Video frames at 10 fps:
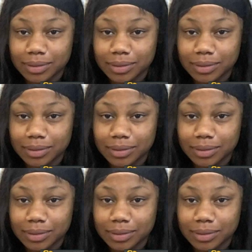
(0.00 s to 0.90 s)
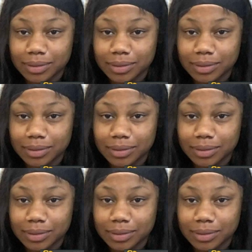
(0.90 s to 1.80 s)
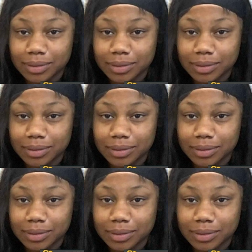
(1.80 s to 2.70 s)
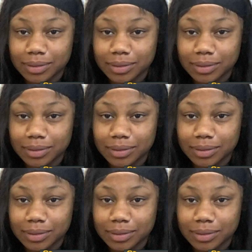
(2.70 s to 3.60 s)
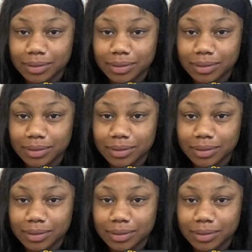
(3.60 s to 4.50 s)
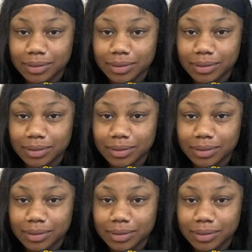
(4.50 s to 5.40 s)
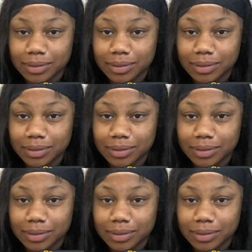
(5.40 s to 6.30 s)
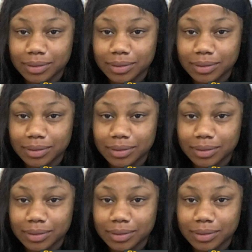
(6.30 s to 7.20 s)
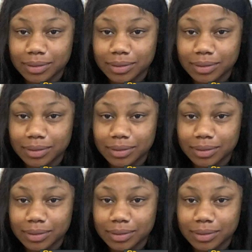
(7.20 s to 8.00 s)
This is a still picture; no speech is visible.